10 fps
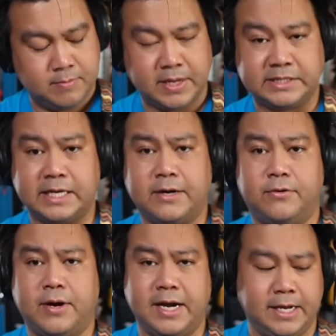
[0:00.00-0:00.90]
because that
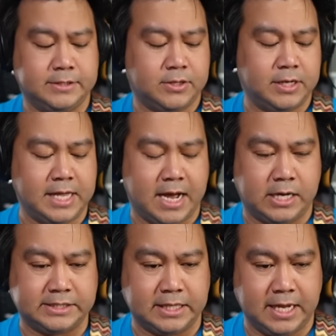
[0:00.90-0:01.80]
already started to
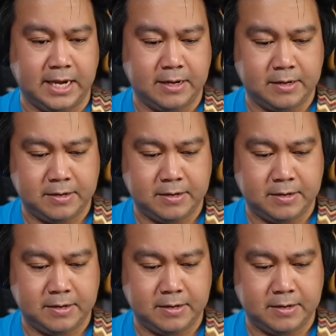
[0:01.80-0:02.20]
oscillate.